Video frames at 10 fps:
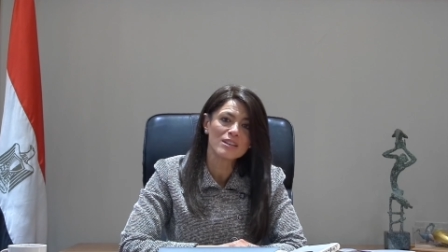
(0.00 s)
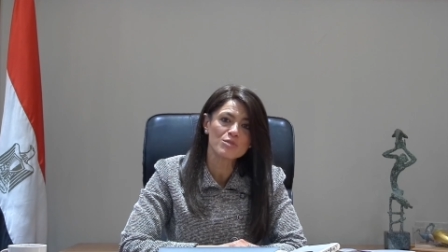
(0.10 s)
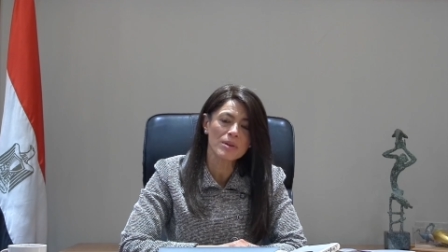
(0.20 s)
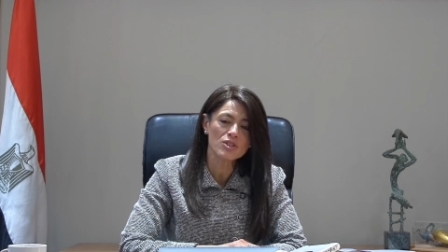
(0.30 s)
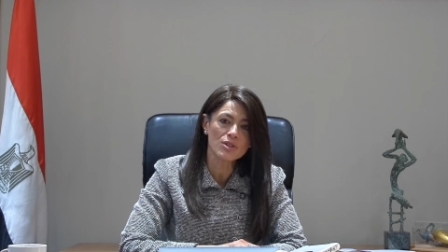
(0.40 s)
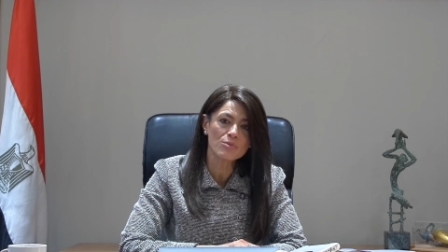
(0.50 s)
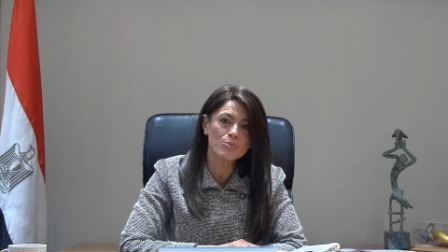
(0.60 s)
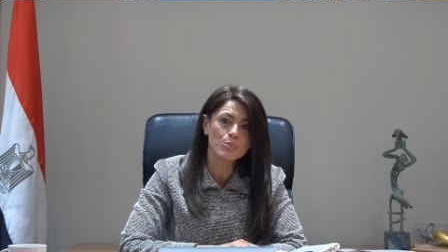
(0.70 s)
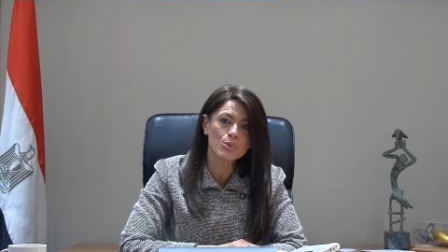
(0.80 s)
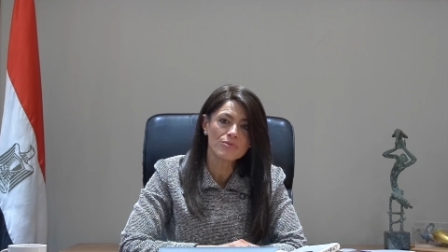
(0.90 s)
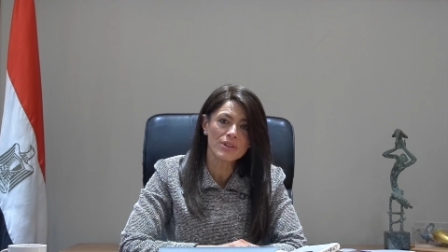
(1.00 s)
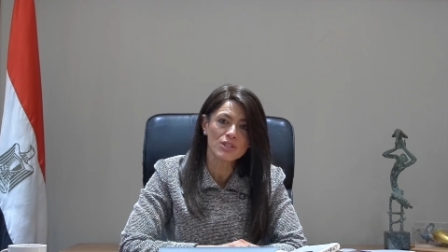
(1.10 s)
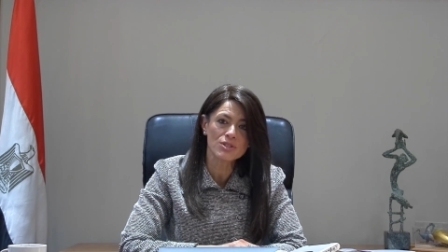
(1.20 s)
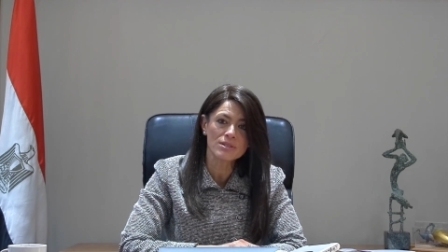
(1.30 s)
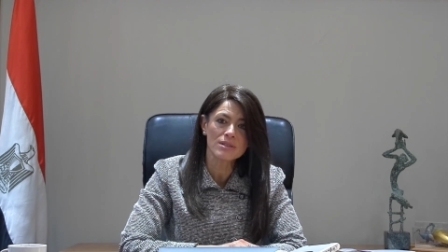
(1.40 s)
especially in poor
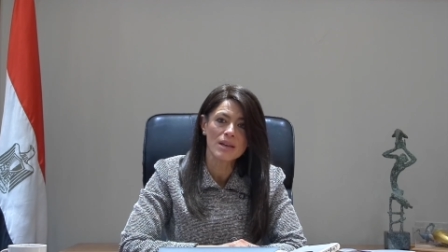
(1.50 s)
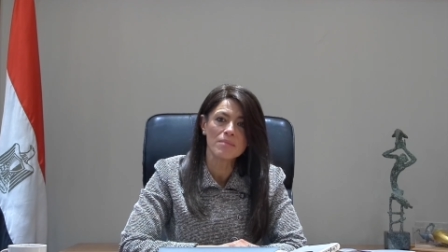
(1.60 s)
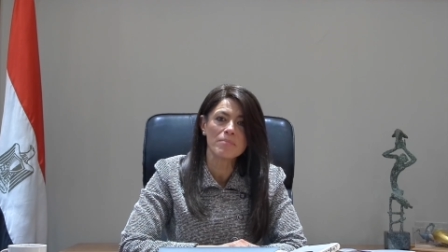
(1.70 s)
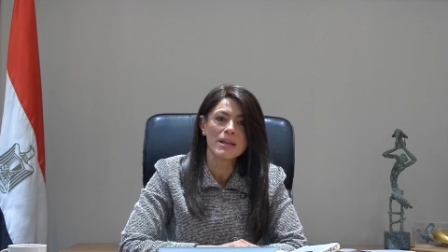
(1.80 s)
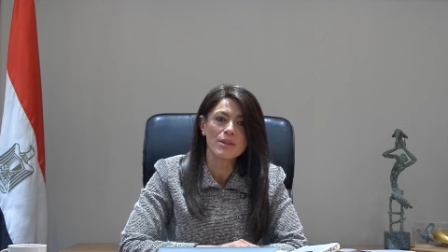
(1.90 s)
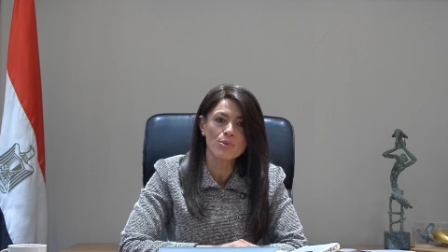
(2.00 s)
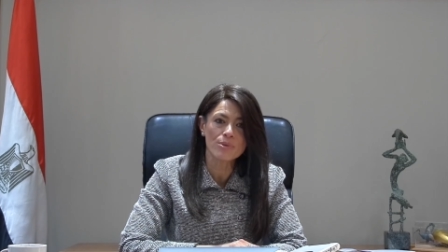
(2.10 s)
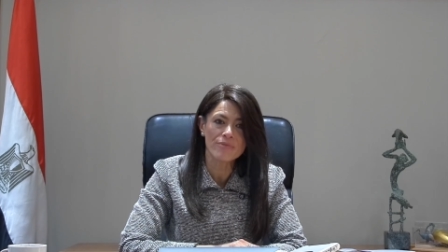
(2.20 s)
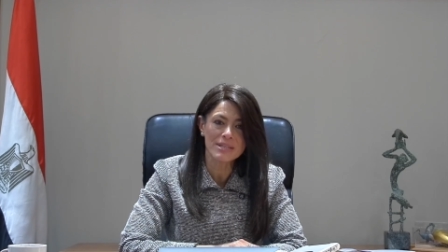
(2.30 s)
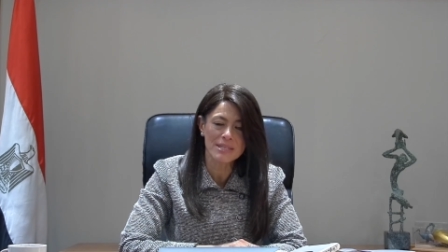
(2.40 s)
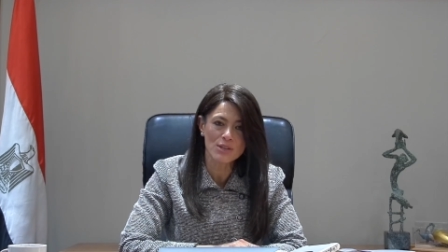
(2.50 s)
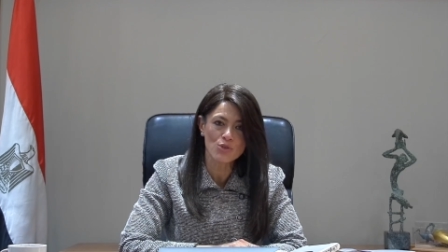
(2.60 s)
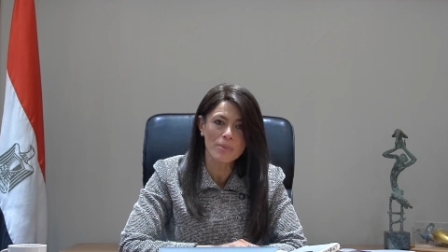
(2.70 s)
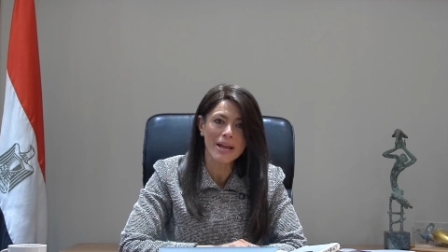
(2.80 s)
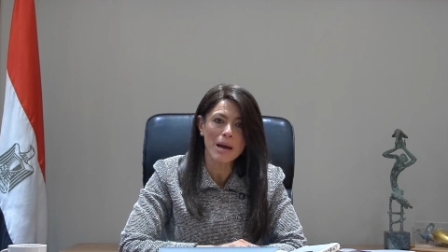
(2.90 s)
villages, mainly through investing in
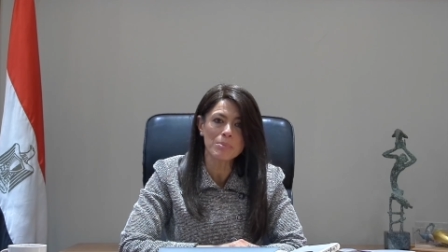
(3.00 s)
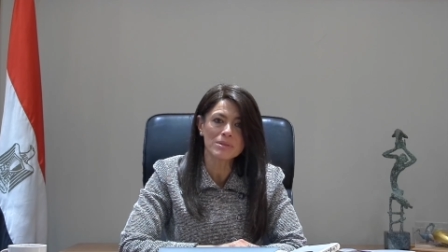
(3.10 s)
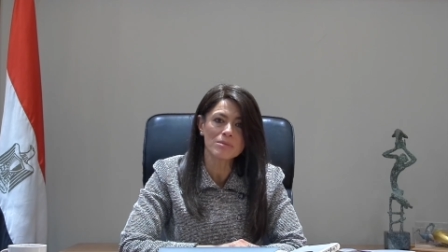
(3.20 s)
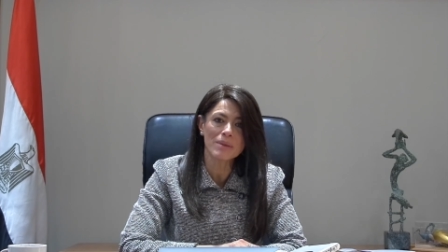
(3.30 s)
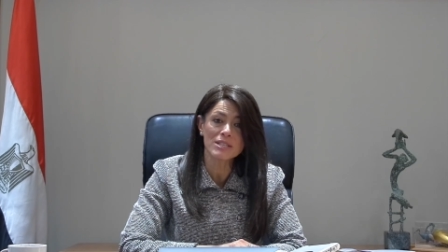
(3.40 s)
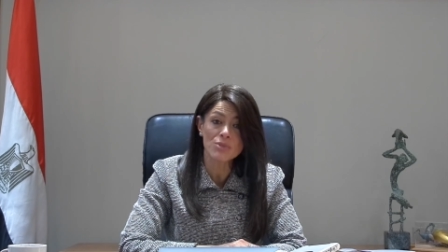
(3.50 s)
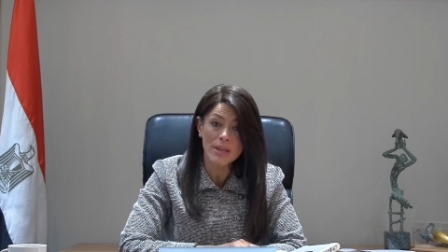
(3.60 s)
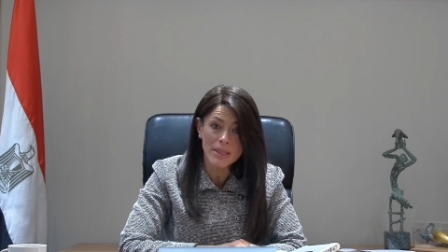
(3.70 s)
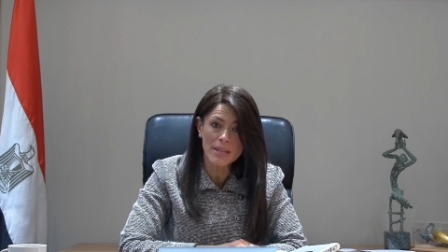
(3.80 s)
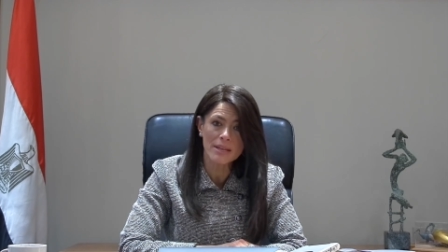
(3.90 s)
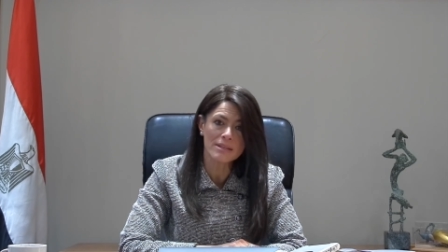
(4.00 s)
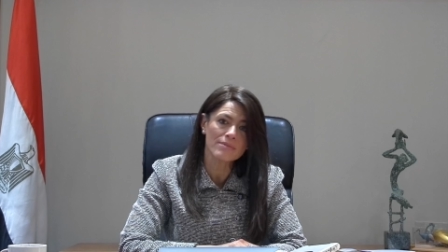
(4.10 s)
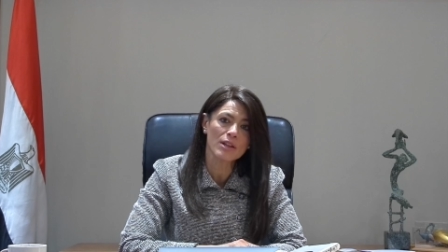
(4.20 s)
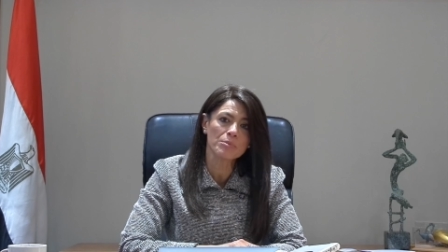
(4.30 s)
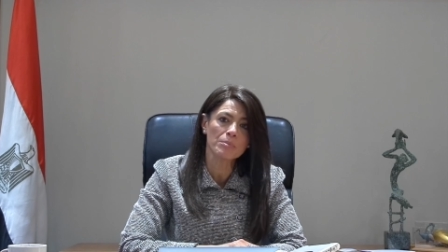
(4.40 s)
human capital by strengthening
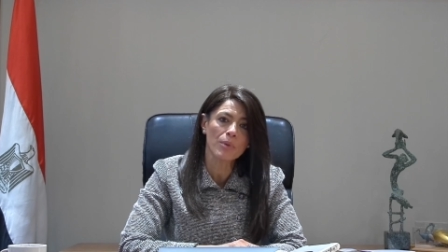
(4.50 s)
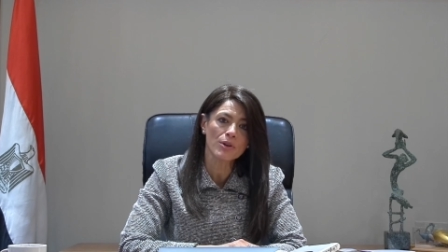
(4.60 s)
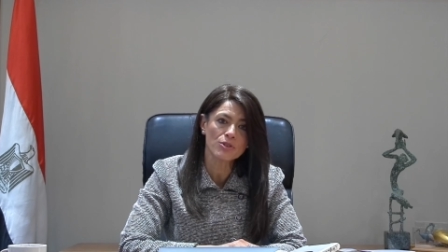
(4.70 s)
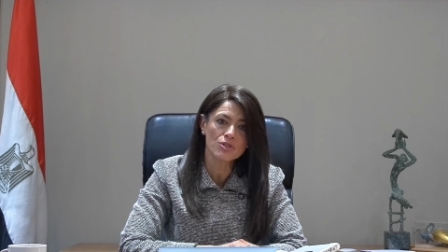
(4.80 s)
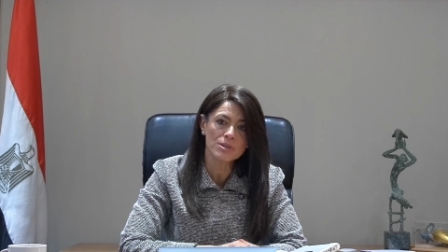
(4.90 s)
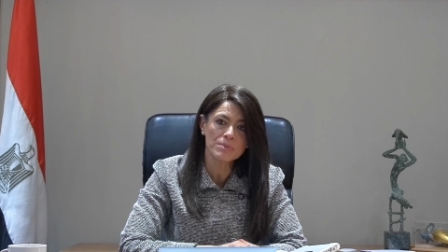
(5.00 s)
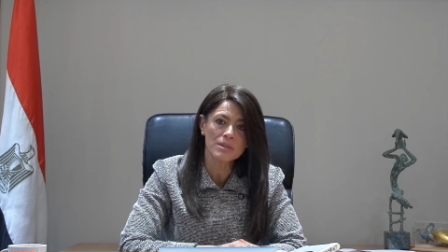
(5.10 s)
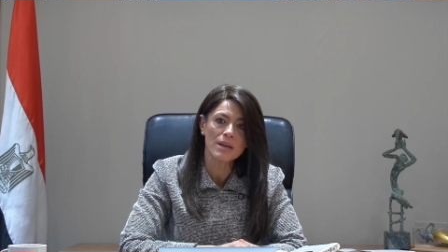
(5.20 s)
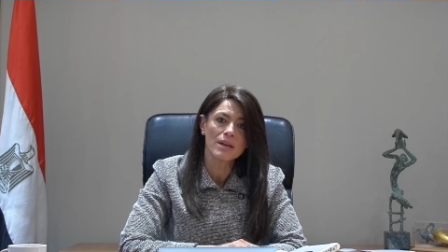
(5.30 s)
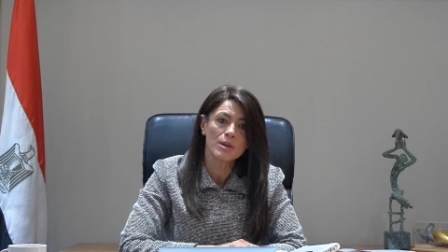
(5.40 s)
development partnerships,